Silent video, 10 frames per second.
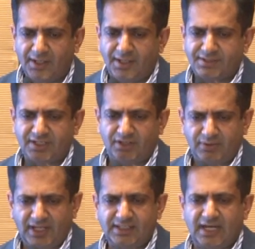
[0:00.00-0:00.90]
So
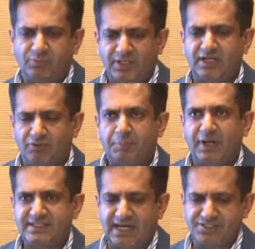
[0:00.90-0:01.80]
in the end, we did a
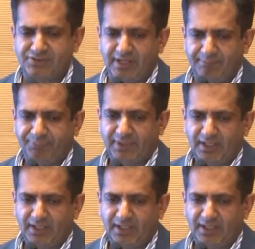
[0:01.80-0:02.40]
repeat angiogram,